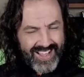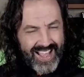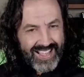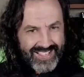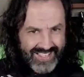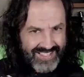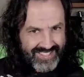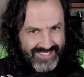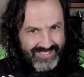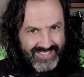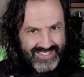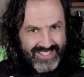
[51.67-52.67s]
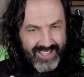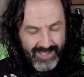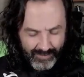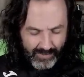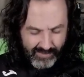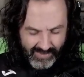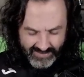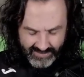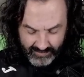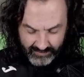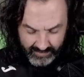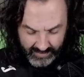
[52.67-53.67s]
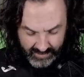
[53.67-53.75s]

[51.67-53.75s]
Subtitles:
I can't do it all by myself.